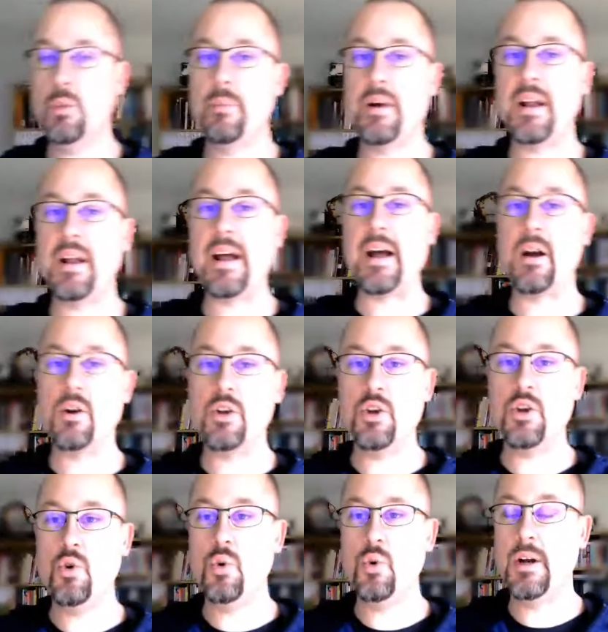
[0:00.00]
about how
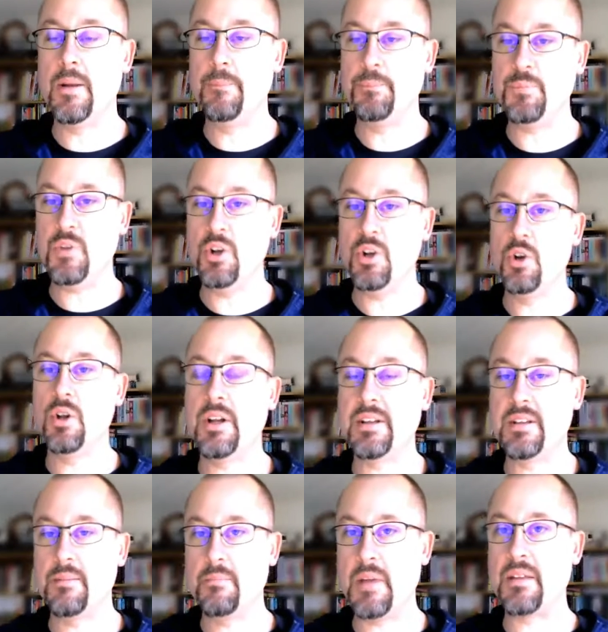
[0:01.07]
you um, you know, like the
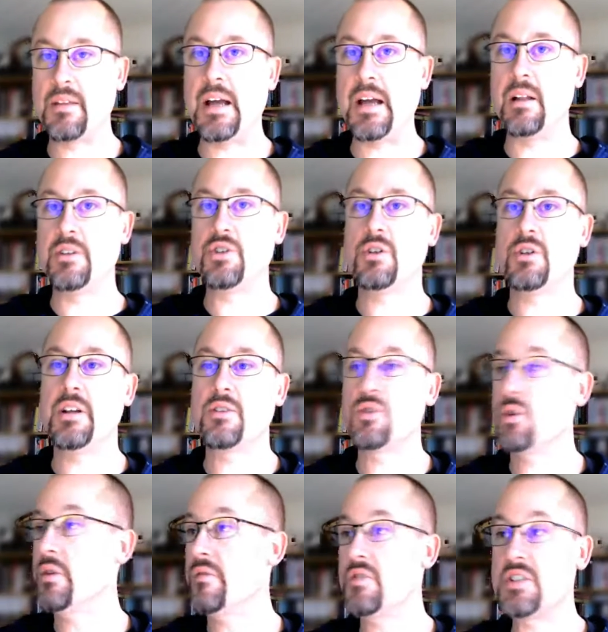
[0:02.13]
methodology or like sort
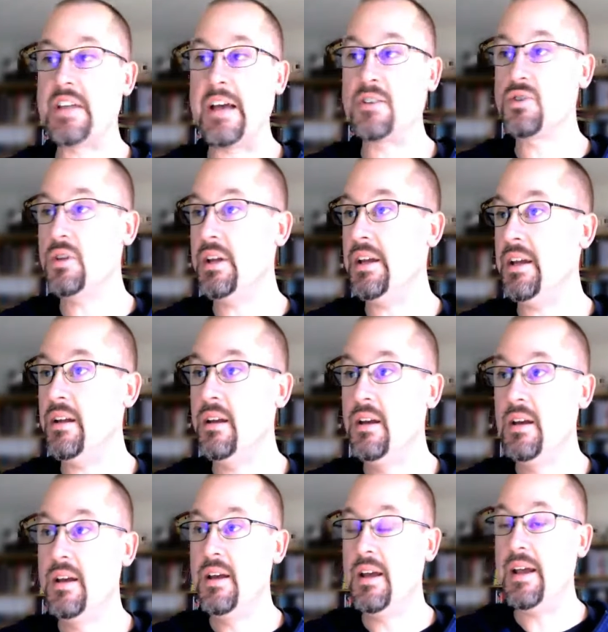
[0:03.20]
of scheduling and
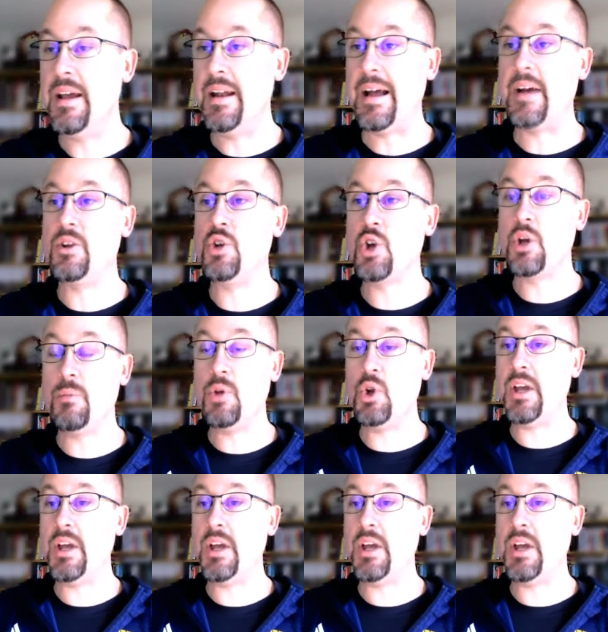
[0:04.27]
and how do you communicate